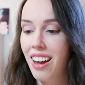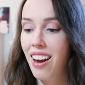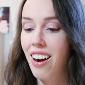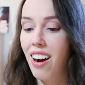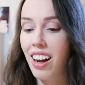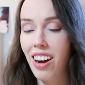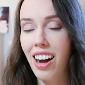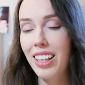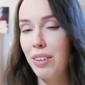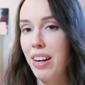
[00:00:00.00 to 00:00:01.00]
I
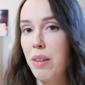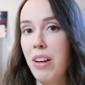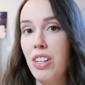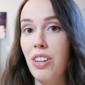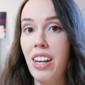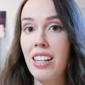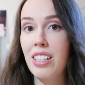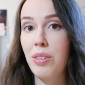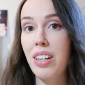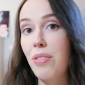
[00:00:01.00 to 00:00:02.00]
highly recommend you get
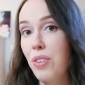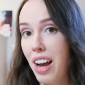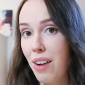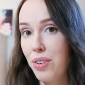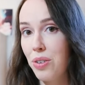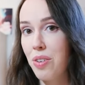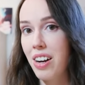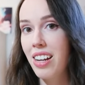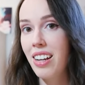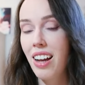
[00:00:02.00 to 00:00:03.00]
into it if you haven't
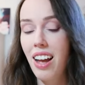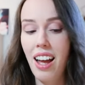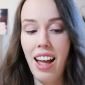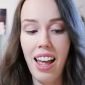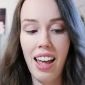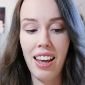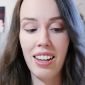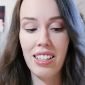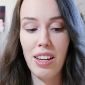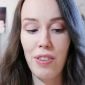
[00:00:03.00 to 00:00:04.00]
already.
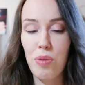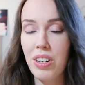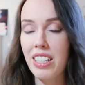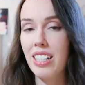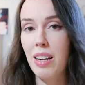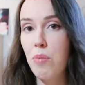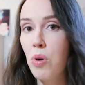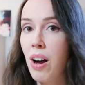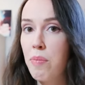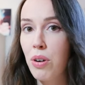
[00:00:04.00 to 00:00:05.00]
And if you want to see
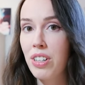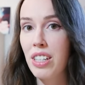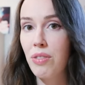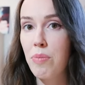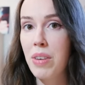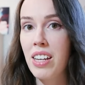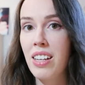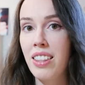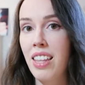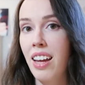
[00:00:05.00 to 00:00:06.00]
more unboxings from
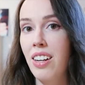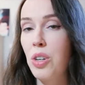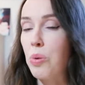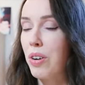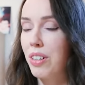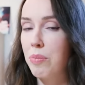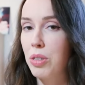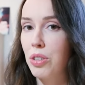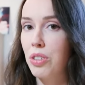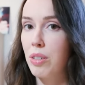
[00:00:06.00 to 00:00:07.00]
me, then you're welcome
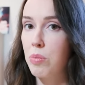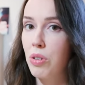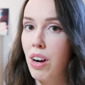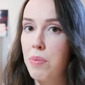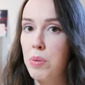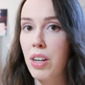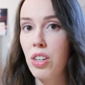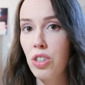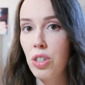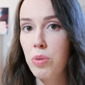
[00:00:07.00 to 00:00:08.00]
to subscribe to my
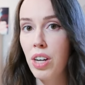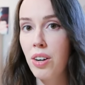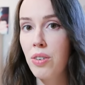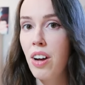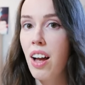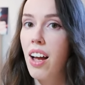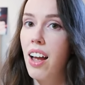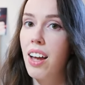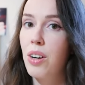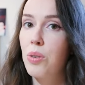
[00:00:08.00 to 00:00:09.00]
YouTube channel
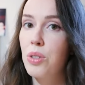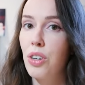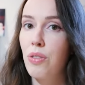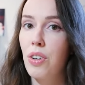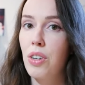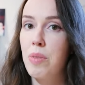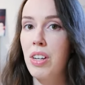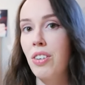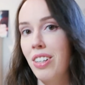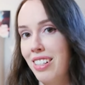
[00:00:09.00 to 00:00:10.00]
and also follow me
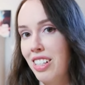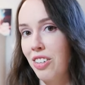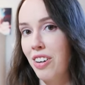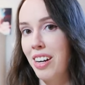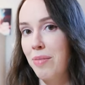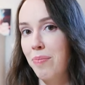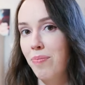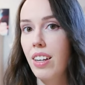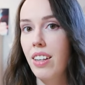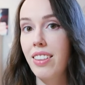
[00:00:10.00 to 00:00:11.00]
on Instagram.
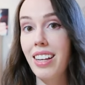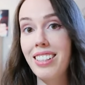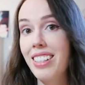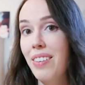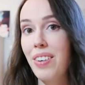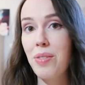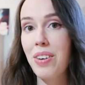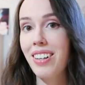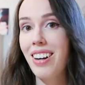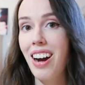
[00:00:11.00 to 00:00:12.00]
That's it
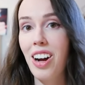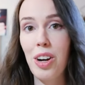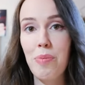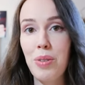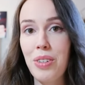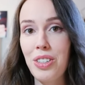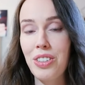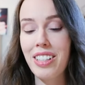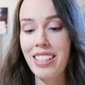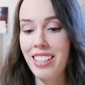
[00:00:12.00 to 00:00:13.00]
everyone, I hope you
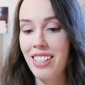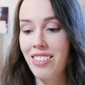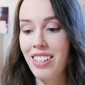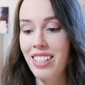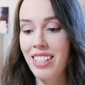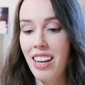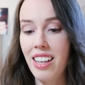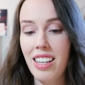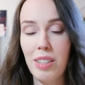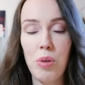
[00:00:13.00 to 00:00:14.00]
enjoyed this series,
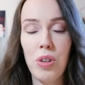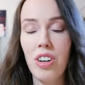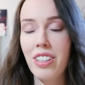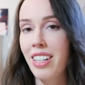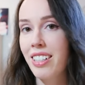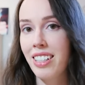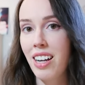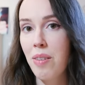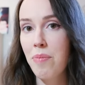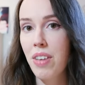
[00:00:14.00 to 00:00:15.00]
there's more content to
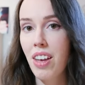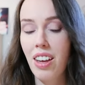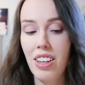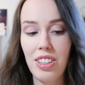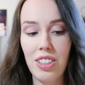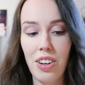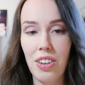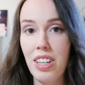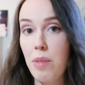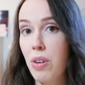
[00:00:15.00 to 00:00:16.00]
come, so
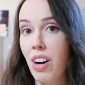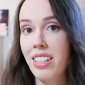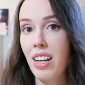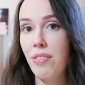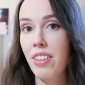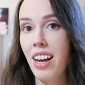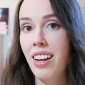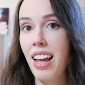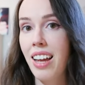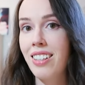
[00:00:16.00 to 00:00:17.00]
keep your eyes out for
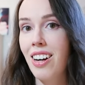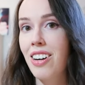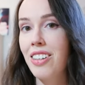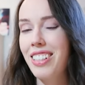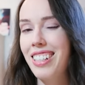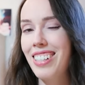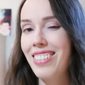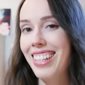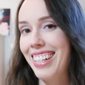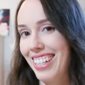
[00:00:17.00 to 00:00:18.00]
that and I'll see you
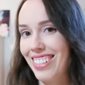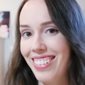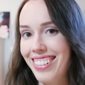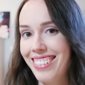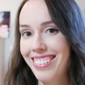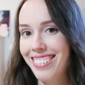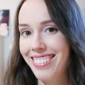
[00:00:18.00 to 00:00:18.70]
in the next one.